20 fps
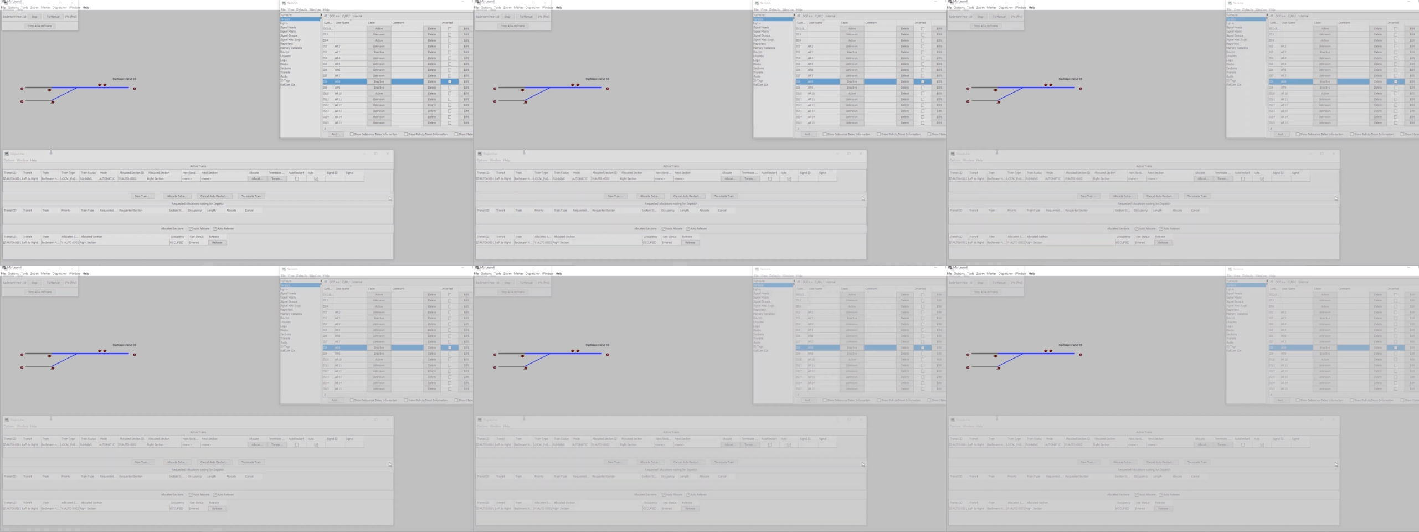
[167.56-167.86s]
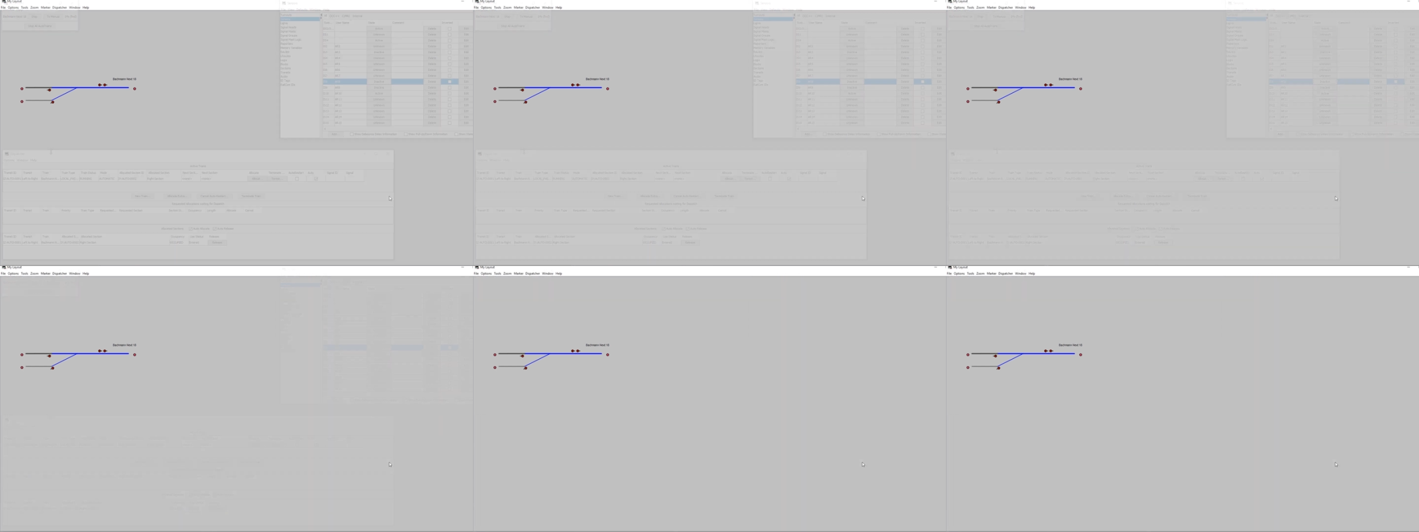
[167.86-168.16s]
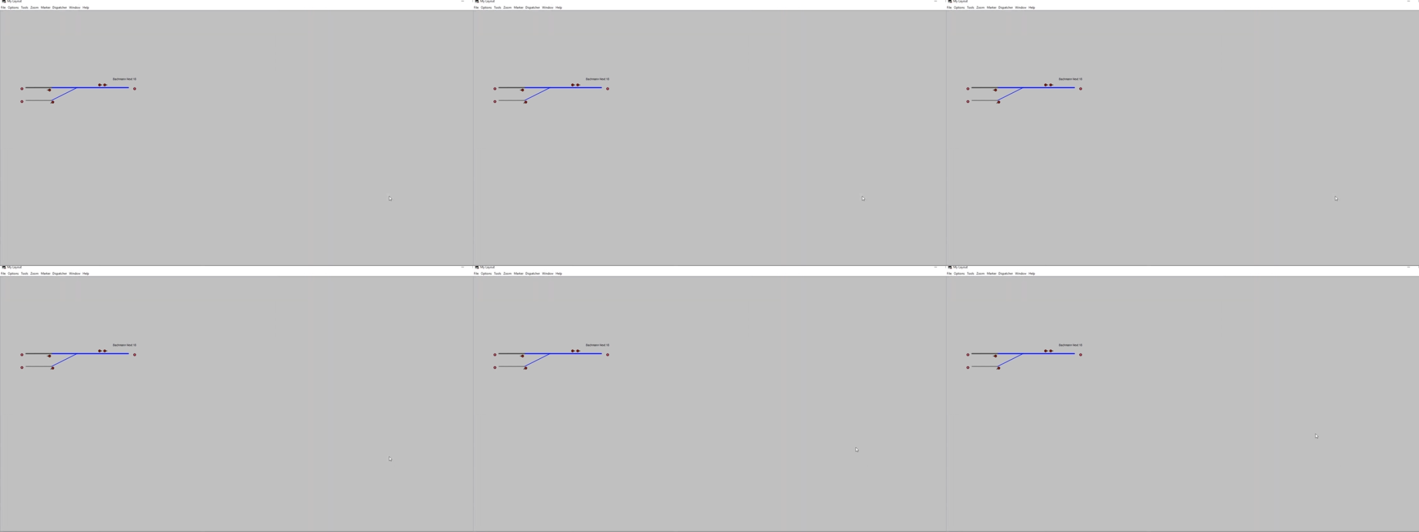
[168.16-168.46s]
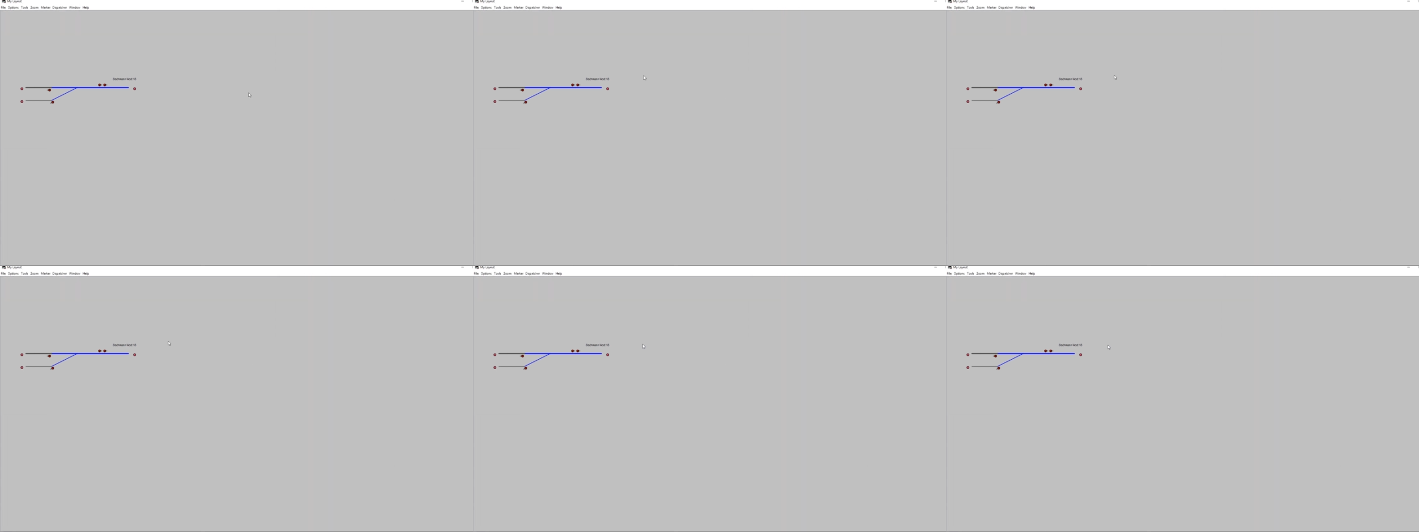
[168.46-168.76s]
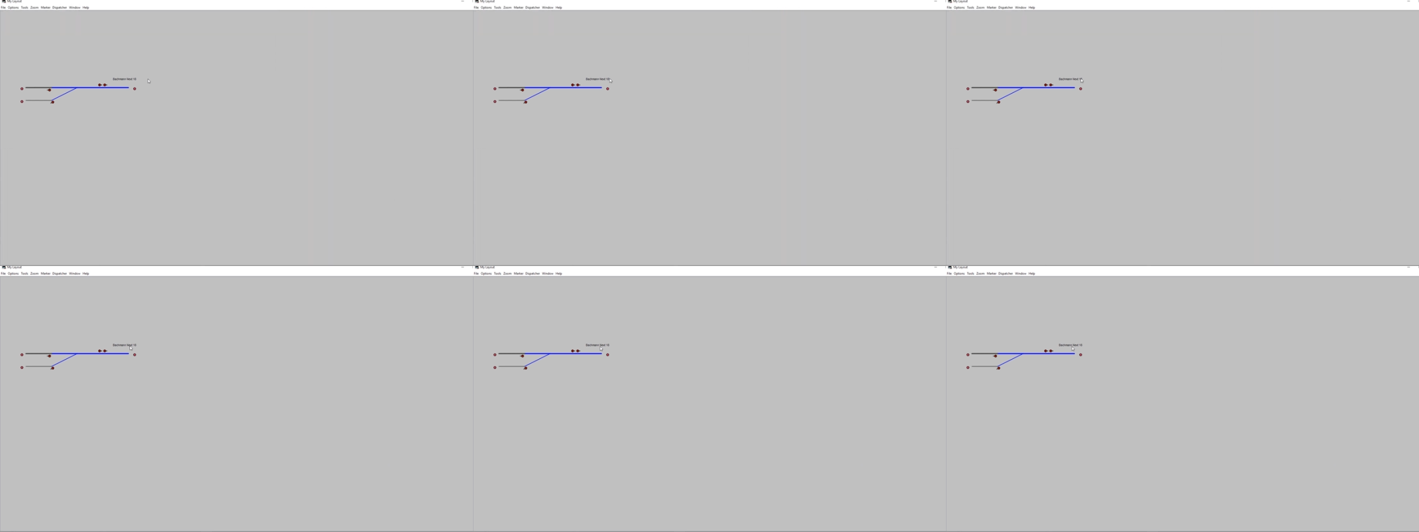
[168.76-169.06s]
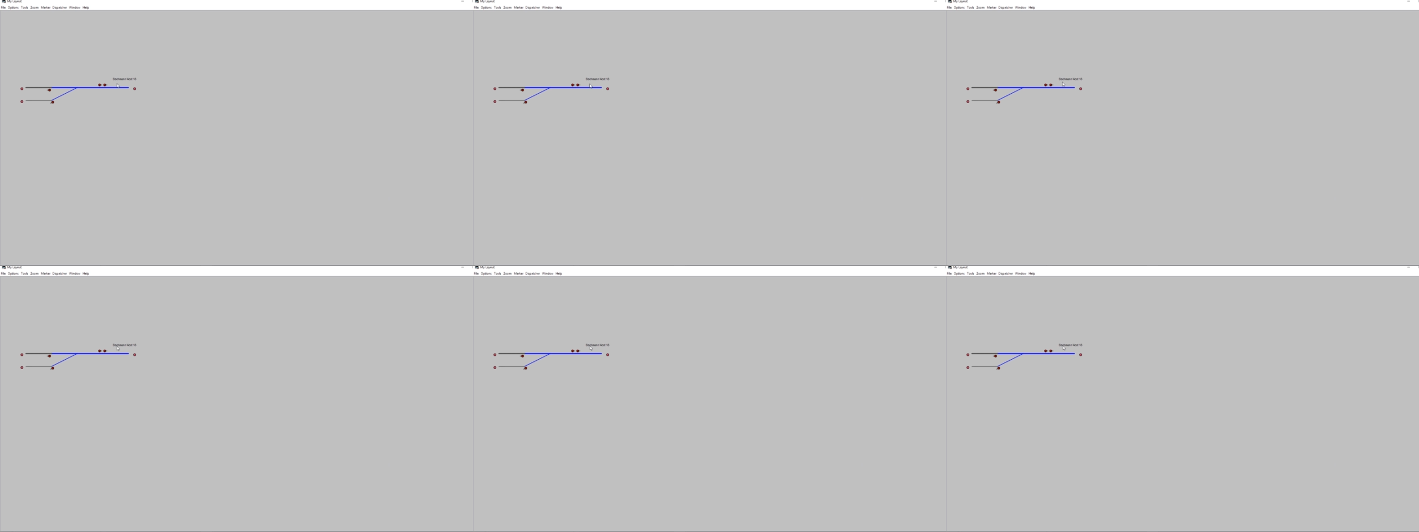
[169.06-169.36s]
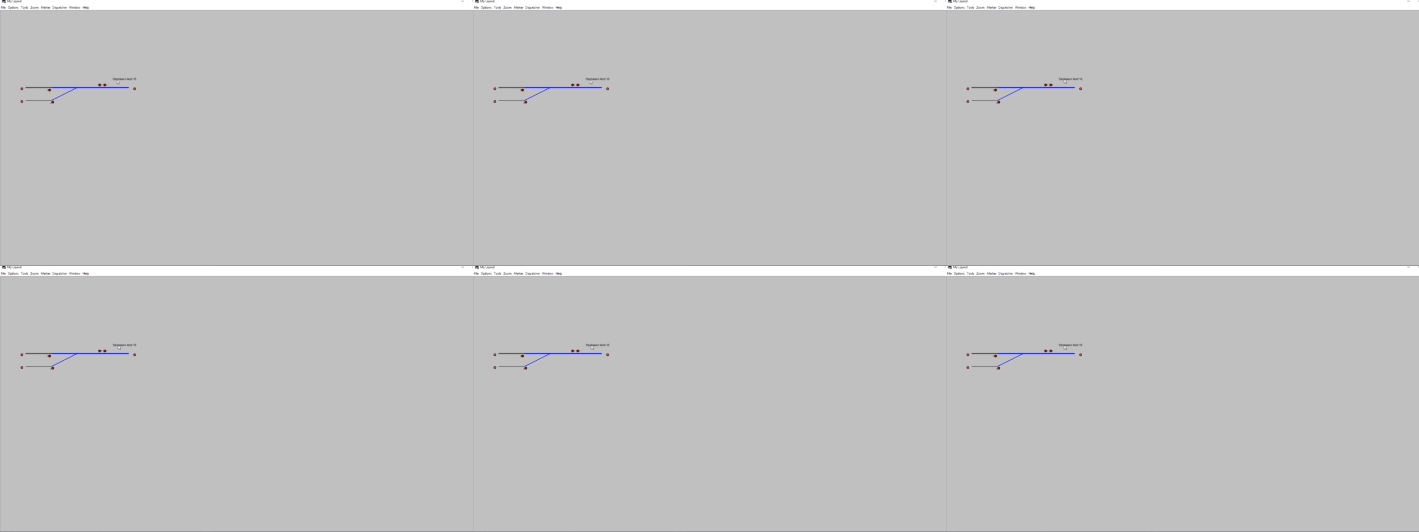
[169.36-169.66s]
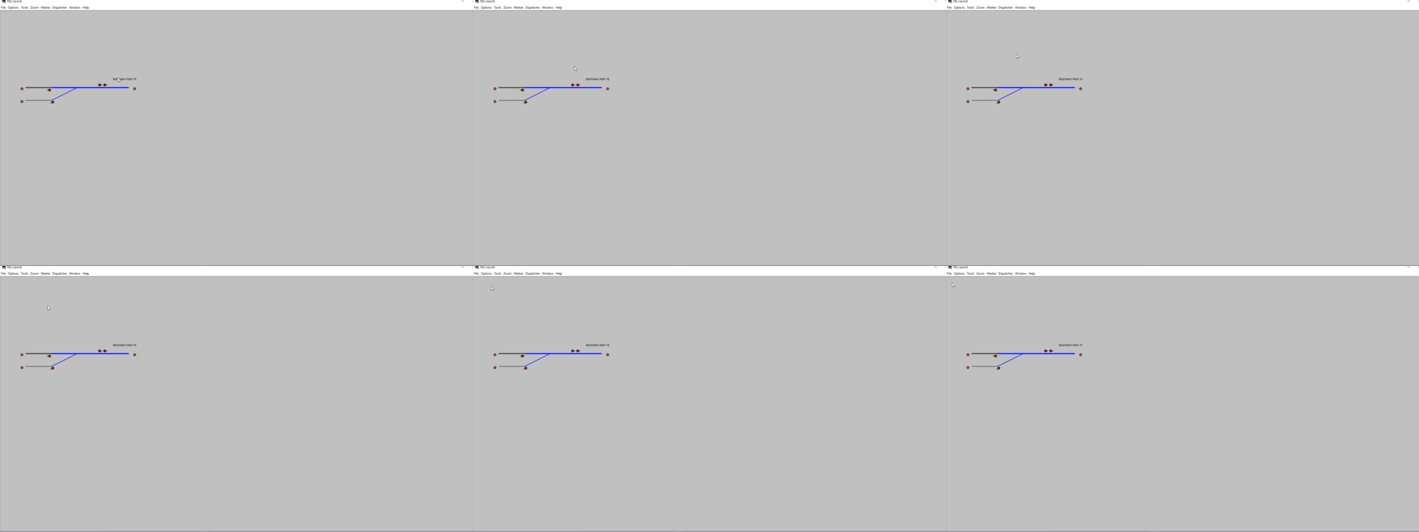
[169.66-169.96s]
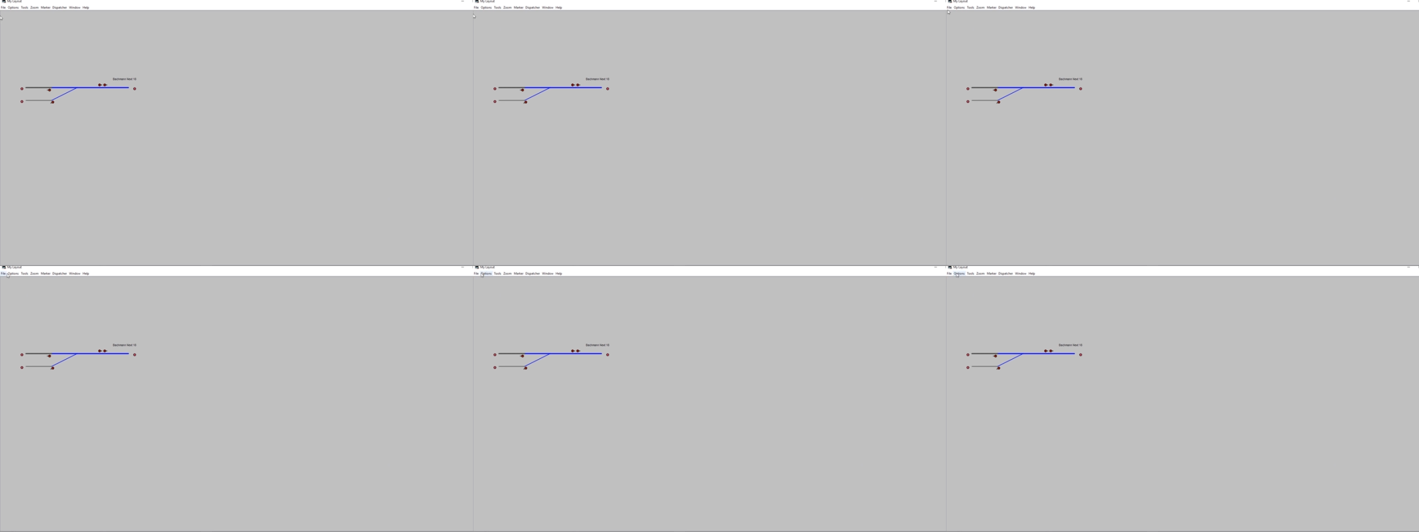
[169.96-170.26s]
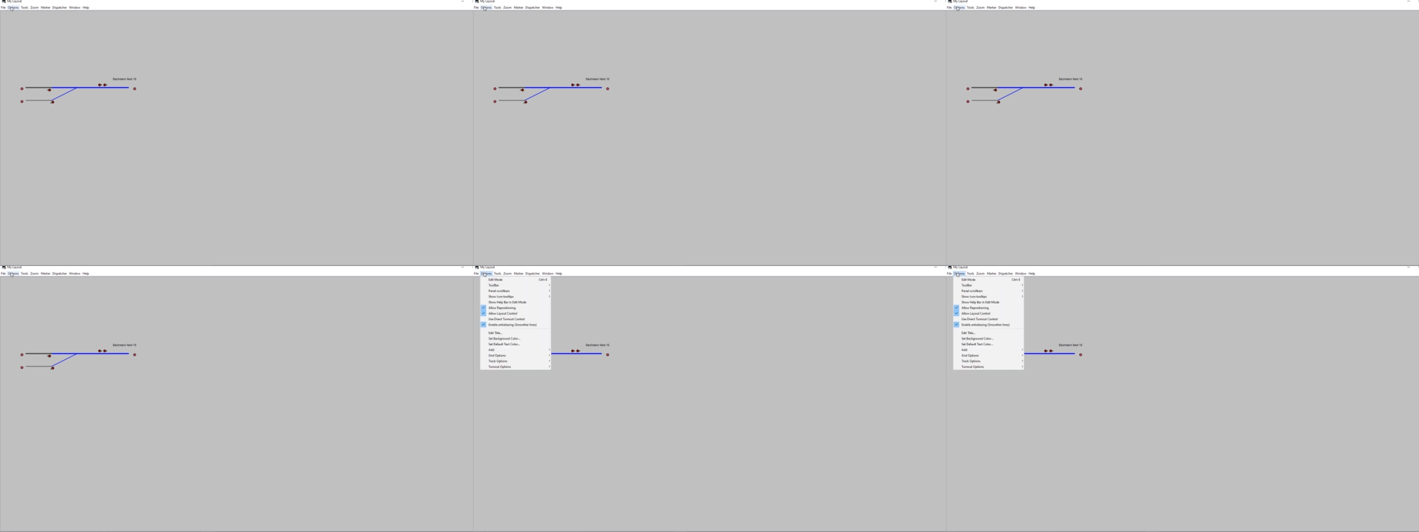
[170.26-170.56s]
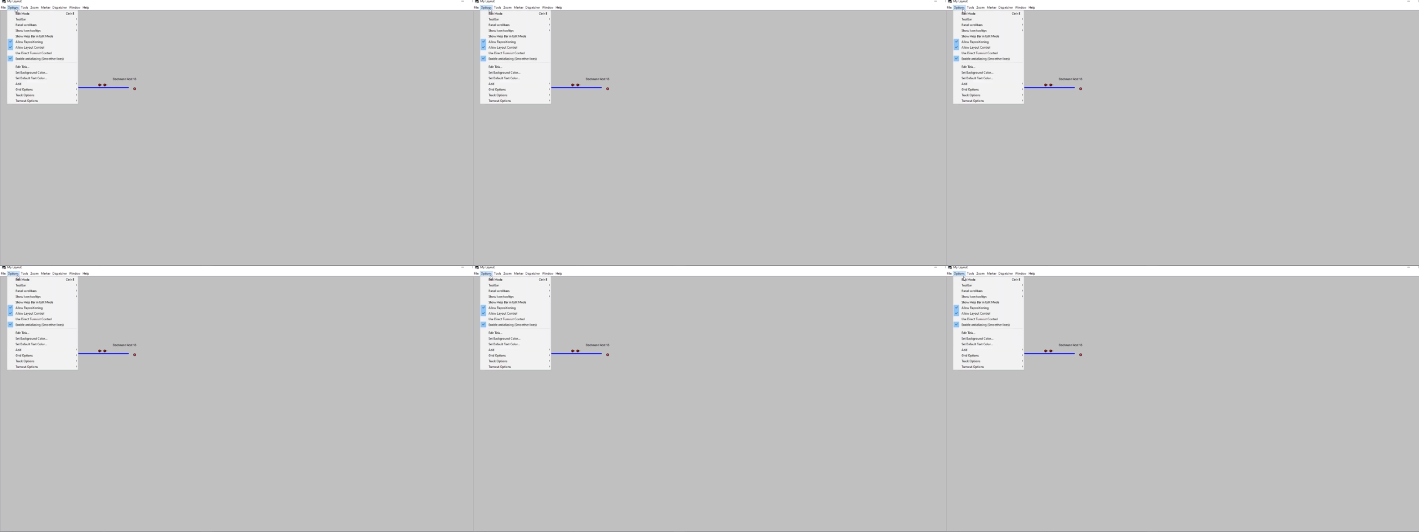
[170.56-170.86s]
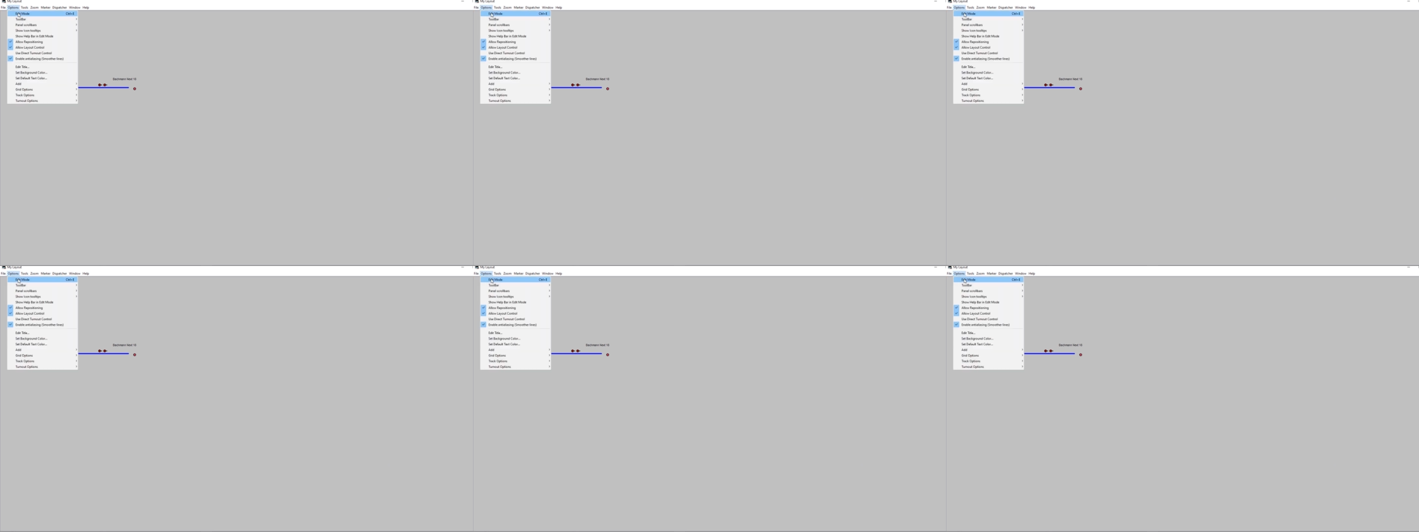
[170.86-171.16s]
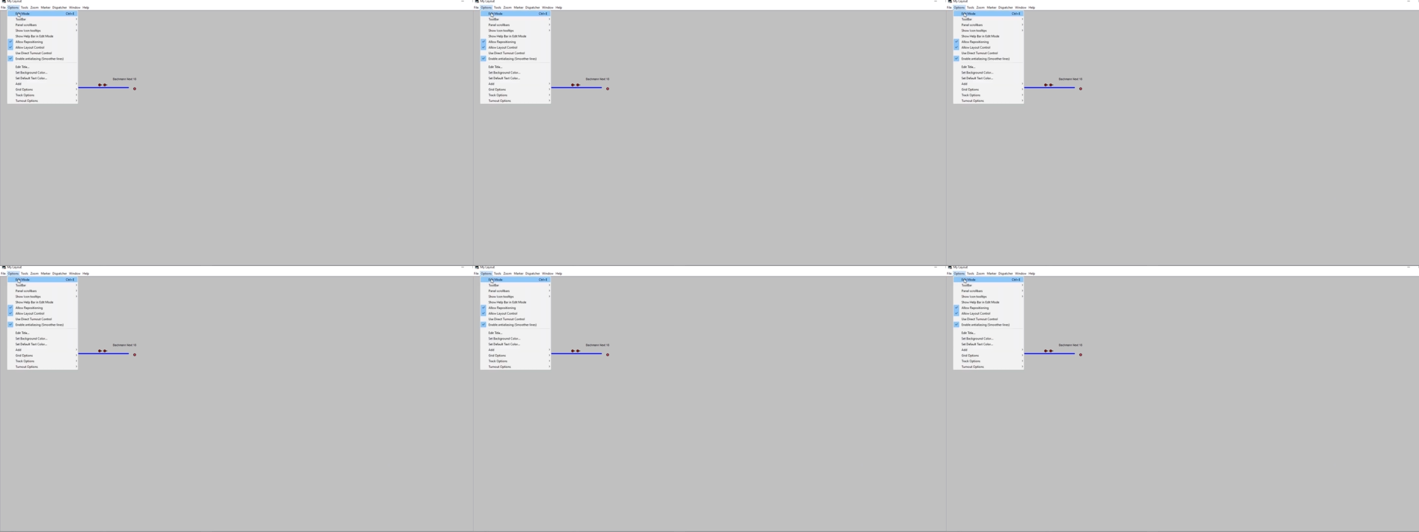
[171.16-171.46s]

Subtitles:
[unreadable: no face in view]